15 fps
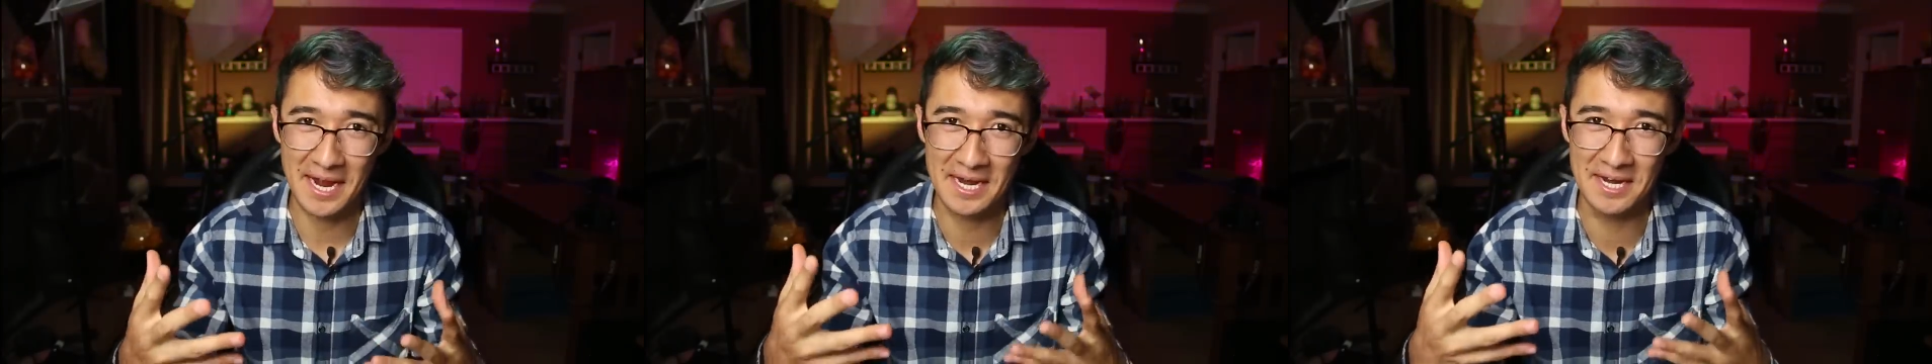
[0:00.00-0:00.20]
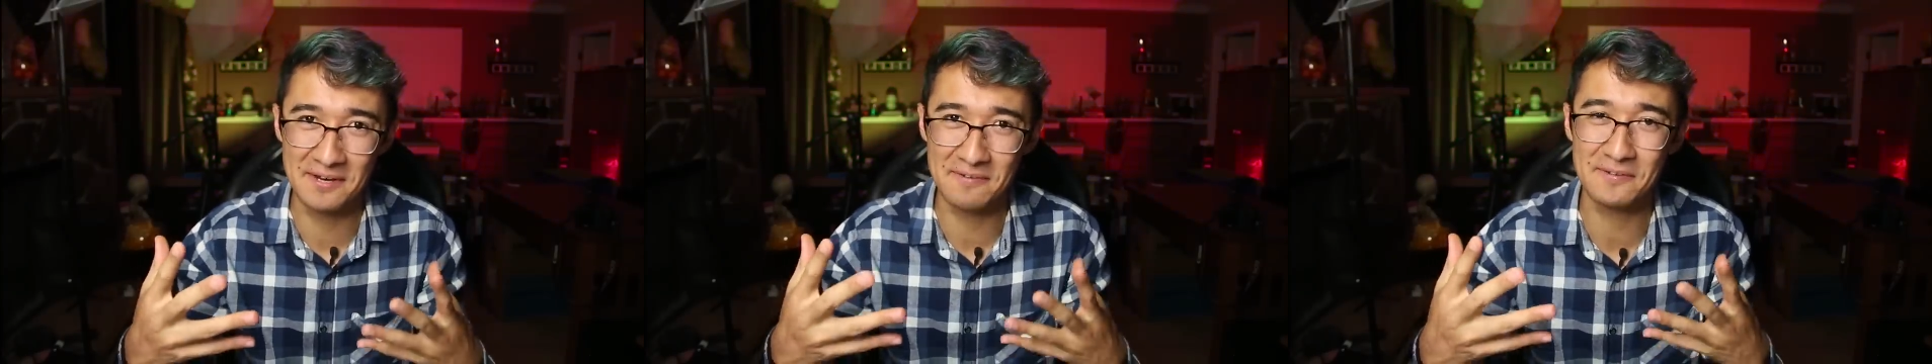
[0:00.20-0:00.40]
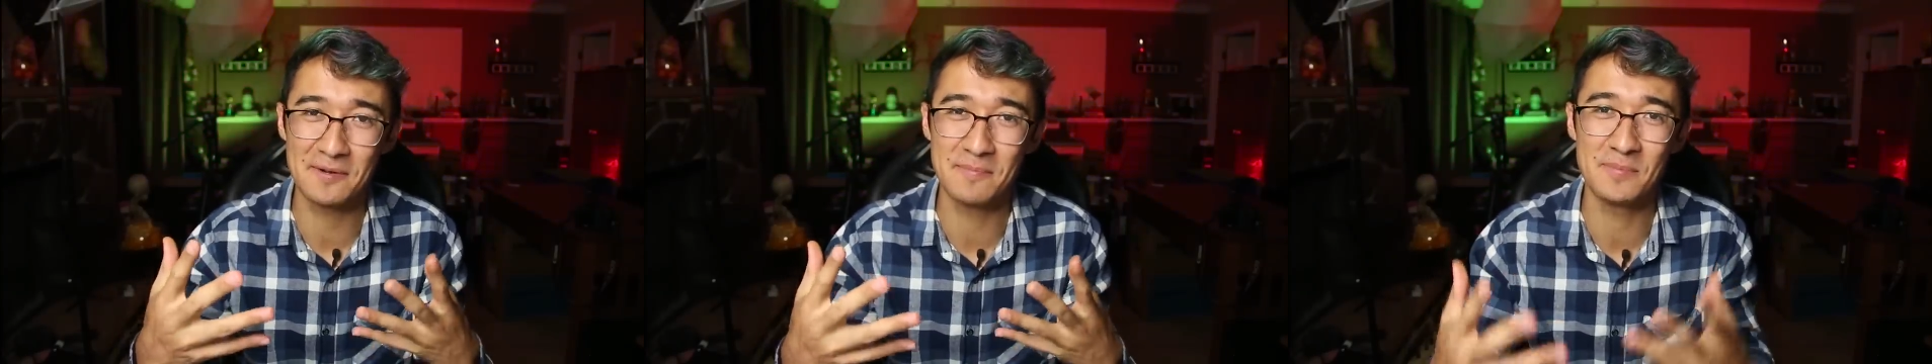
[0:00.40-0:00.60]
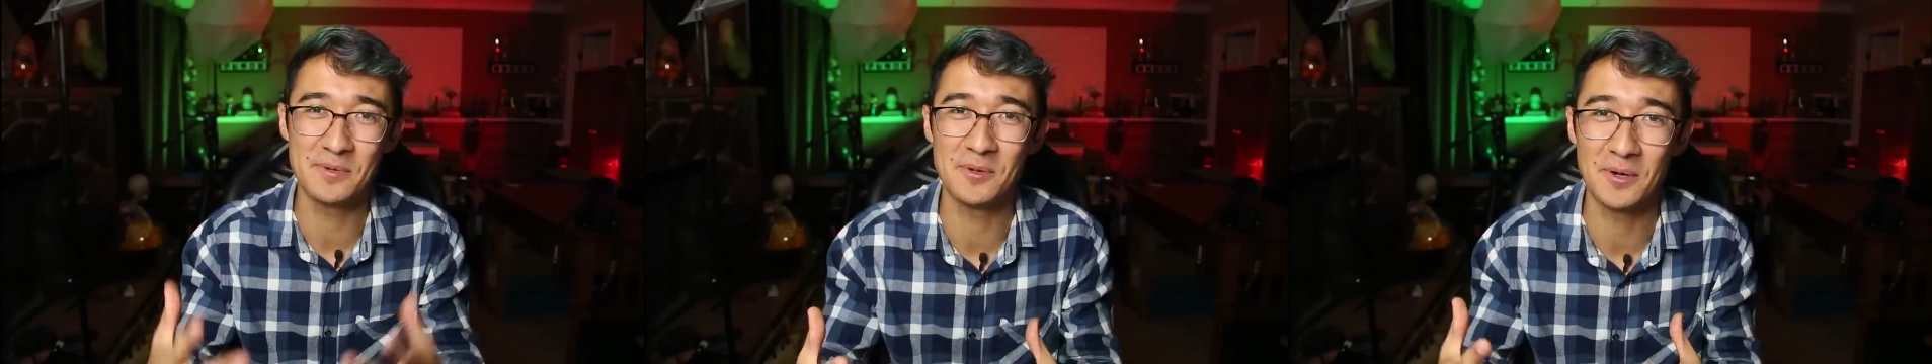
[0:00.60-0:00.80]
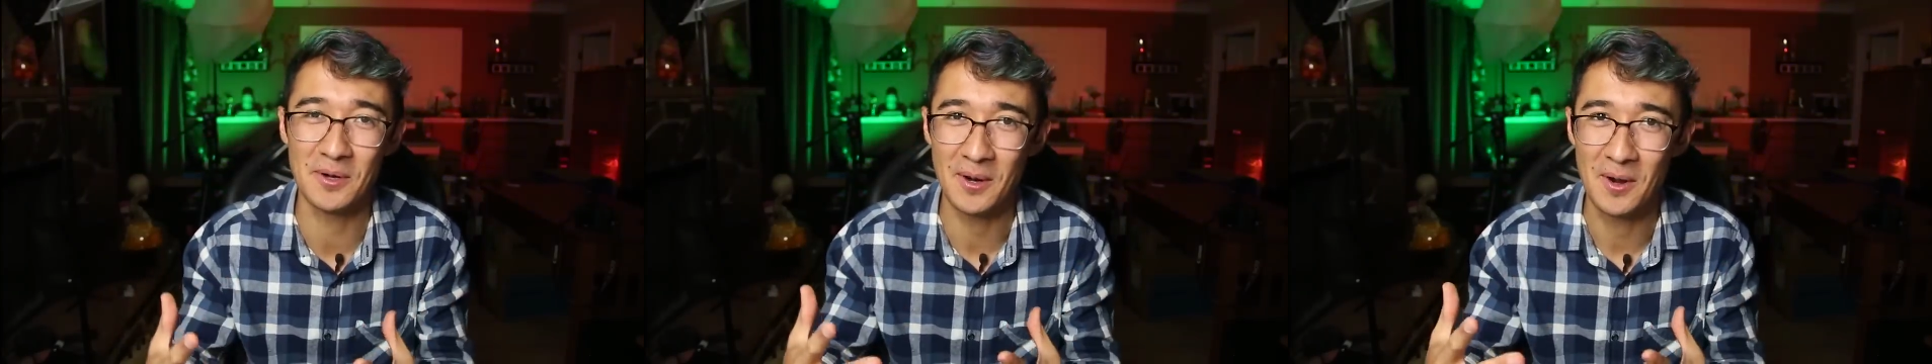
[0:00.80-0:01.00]
kind of
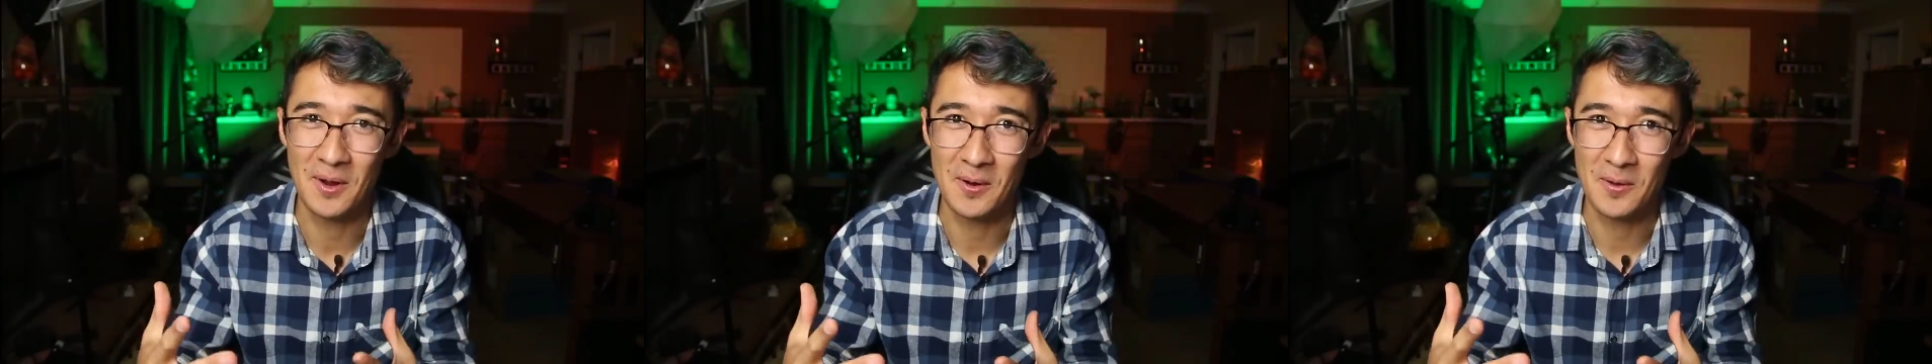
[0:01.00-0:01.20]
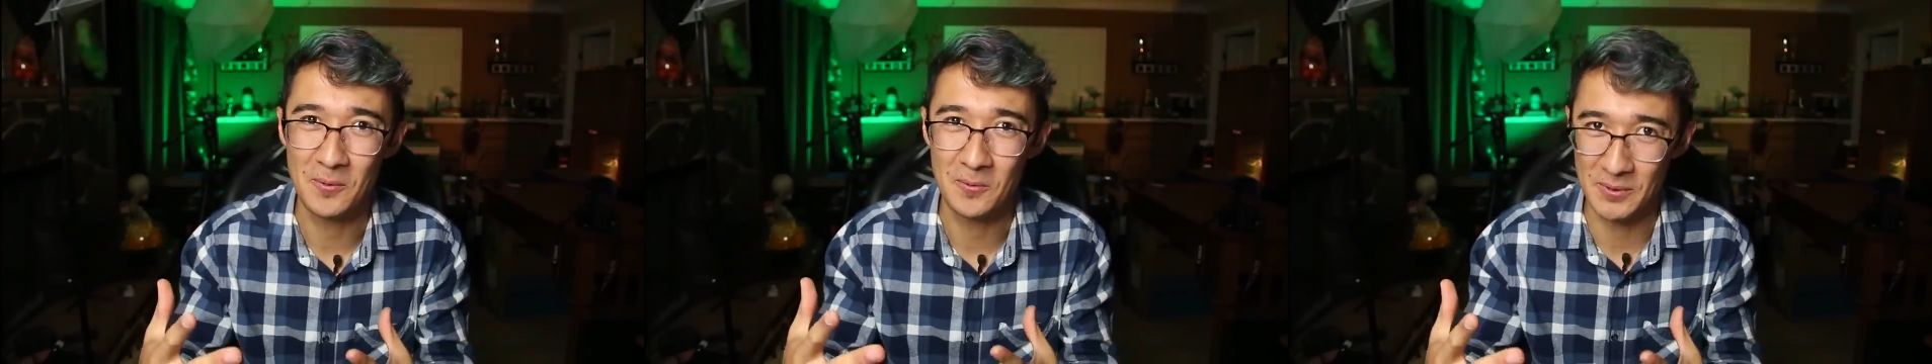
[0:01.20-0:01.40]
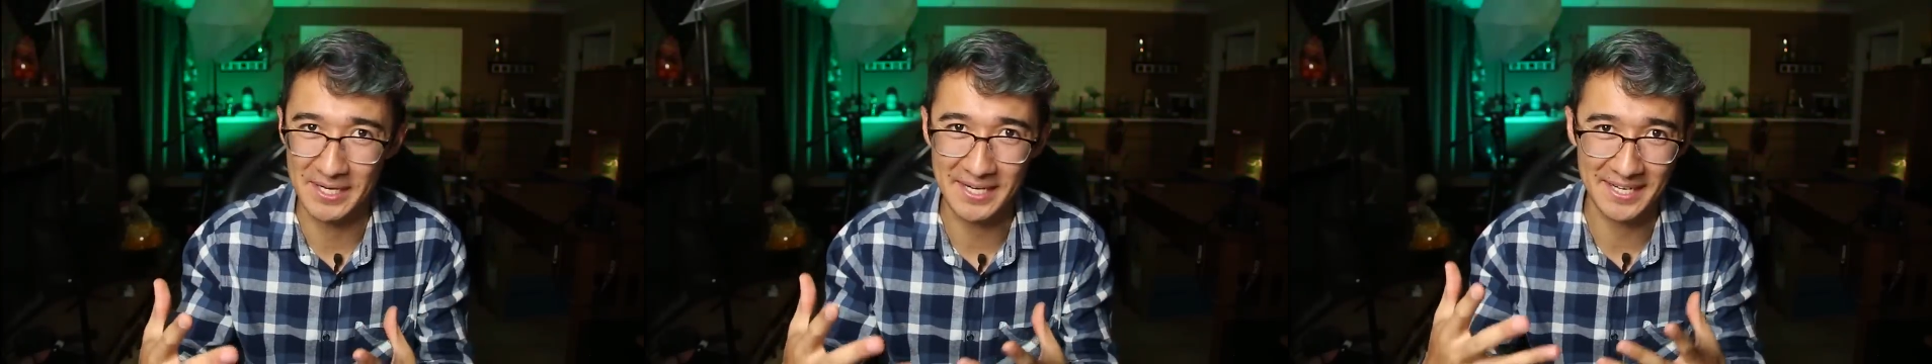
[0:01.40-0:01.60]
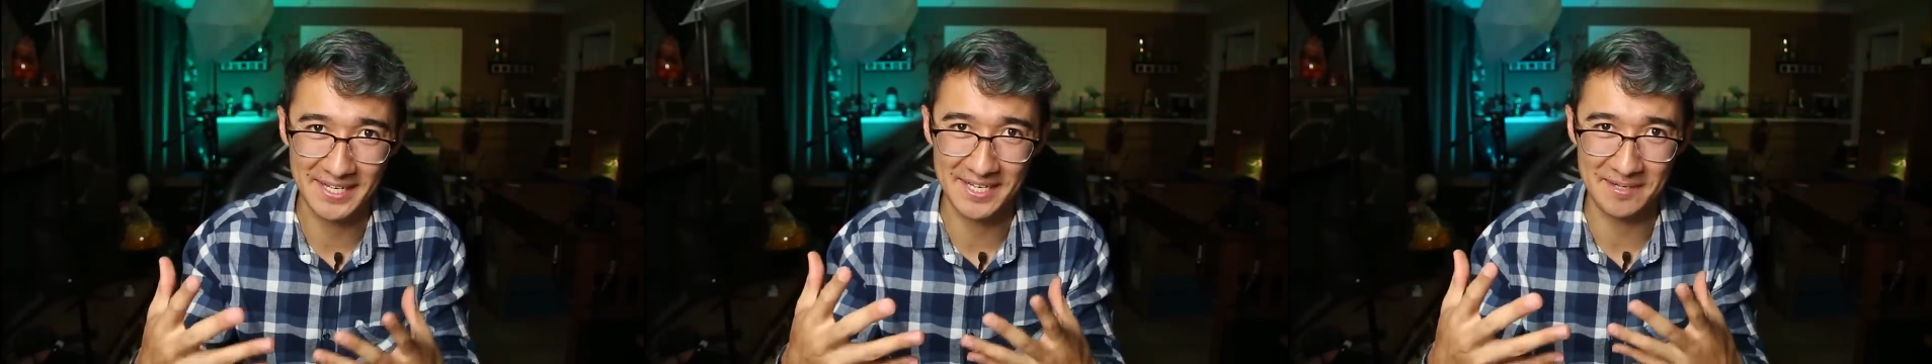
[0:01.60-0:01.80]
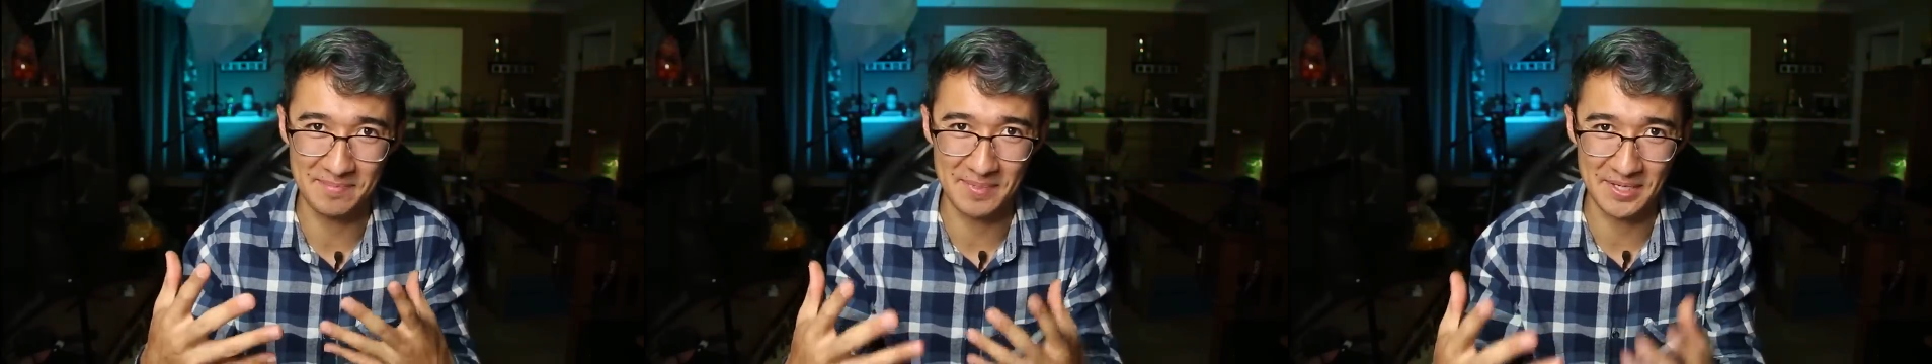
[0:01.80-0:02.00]
computer we
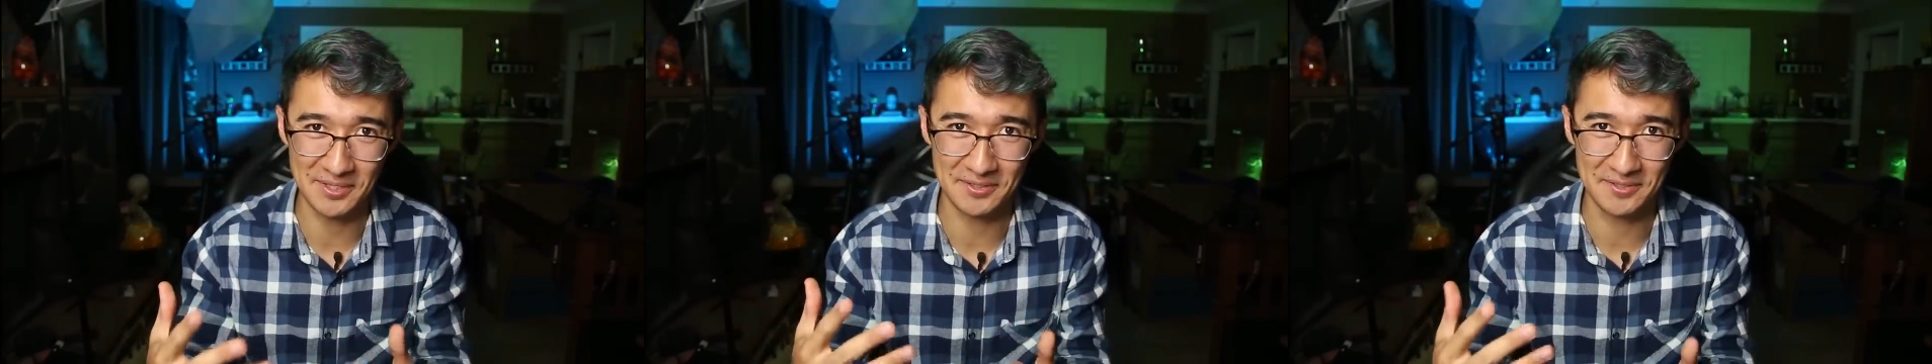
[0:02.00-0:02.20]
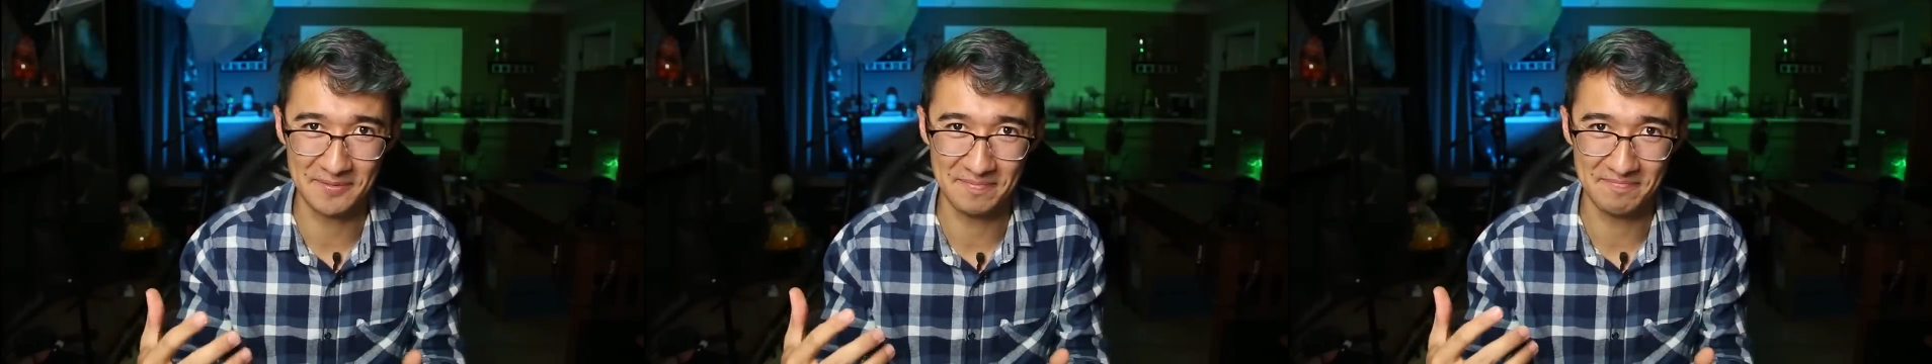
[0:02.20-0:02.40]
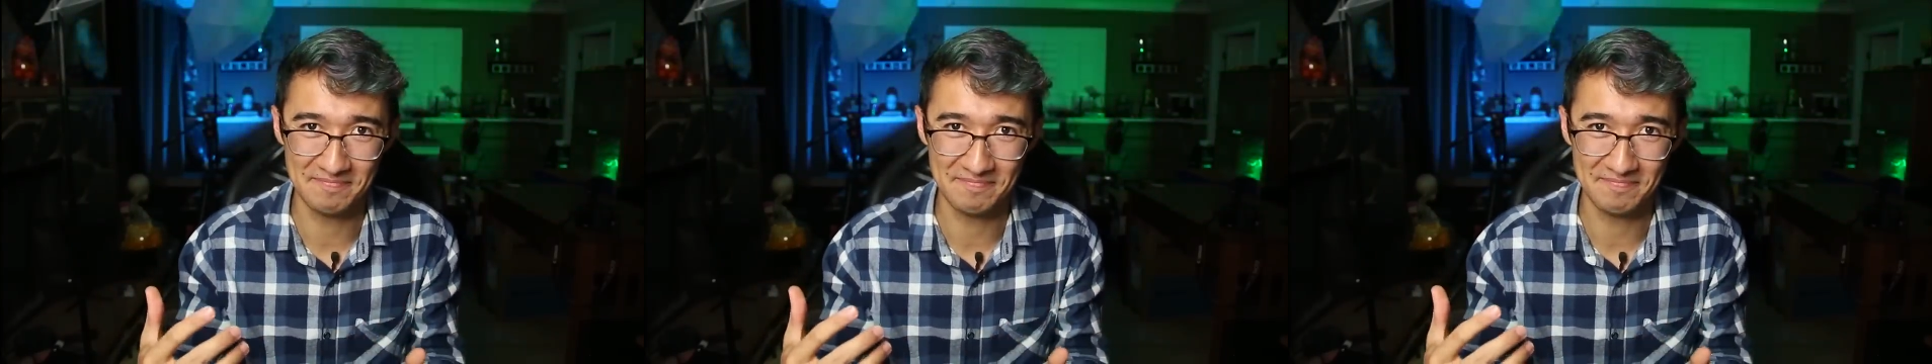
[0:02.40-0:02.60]
can build.